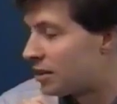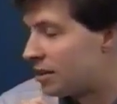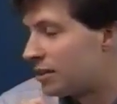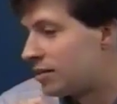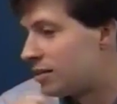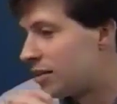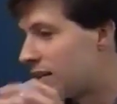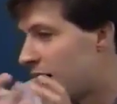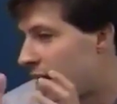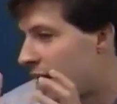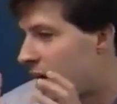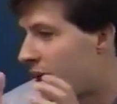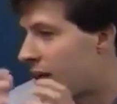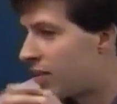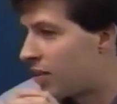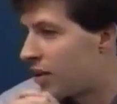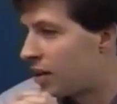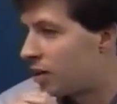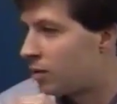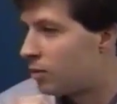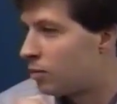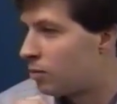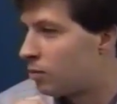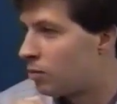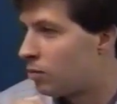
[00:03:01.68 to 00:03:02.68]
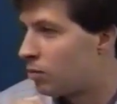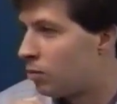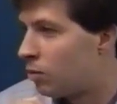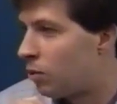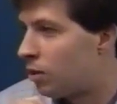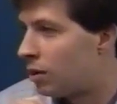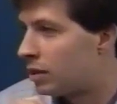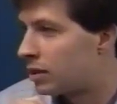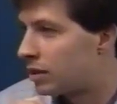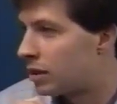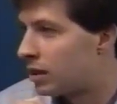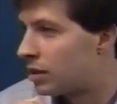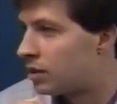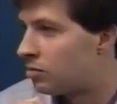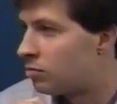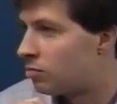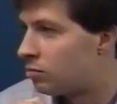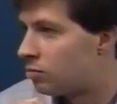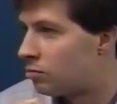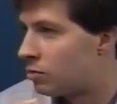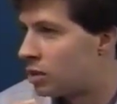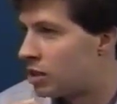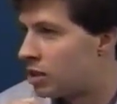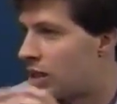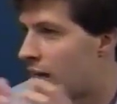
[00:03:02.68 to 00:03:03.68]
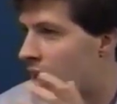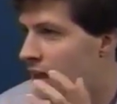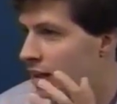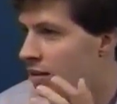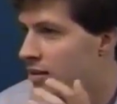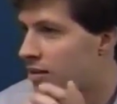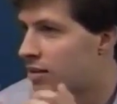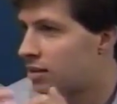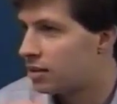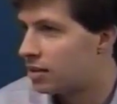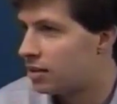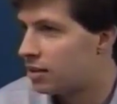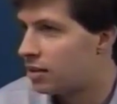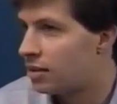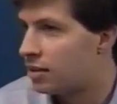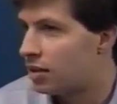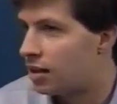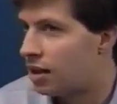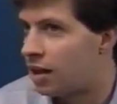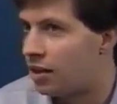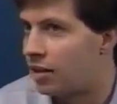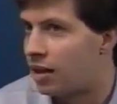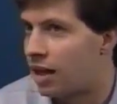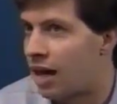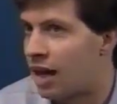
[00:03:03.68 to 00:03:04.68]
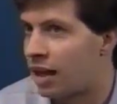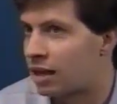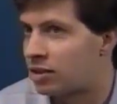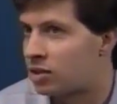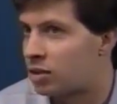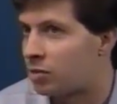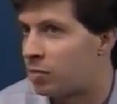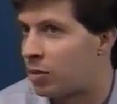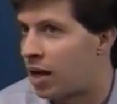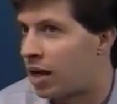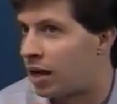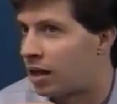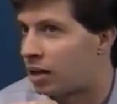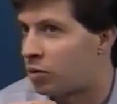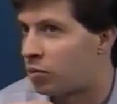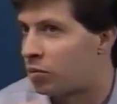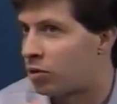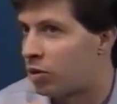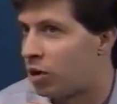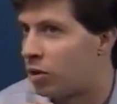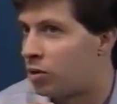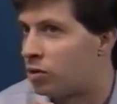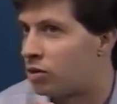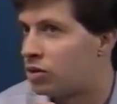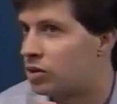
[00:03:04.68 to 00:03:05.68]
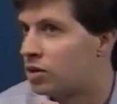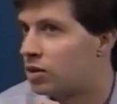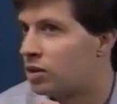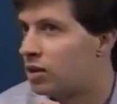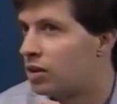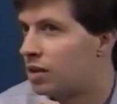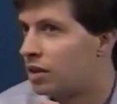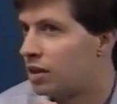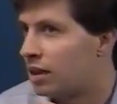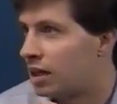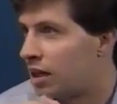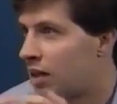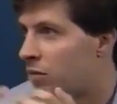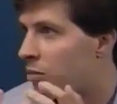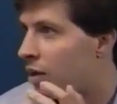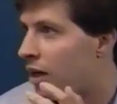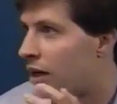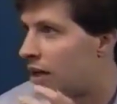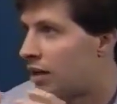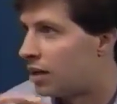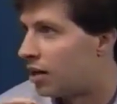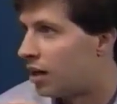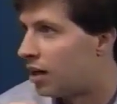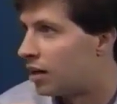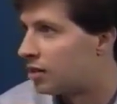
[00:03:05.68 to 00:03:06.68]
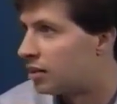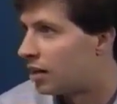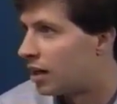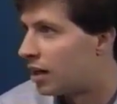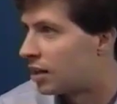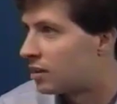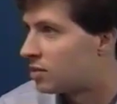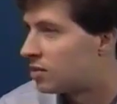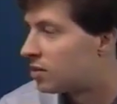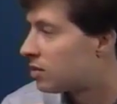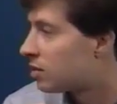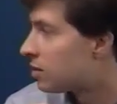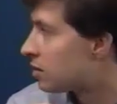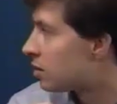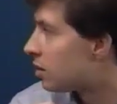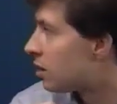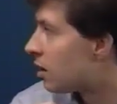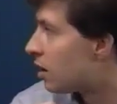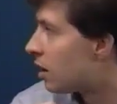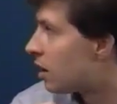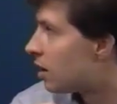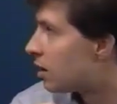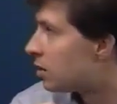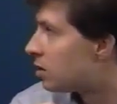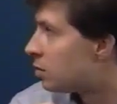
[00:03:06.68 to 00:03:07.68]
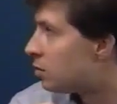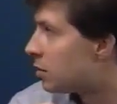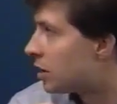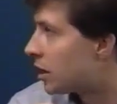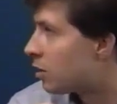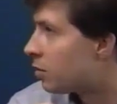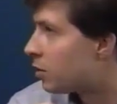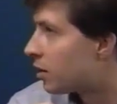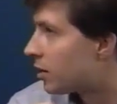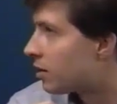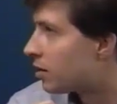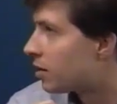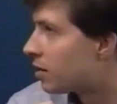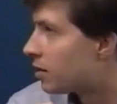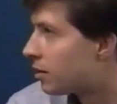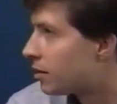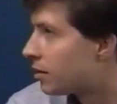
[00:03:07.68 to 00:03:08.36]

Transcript: and I think one can reject the axiomatic approach in many contexts to begin with.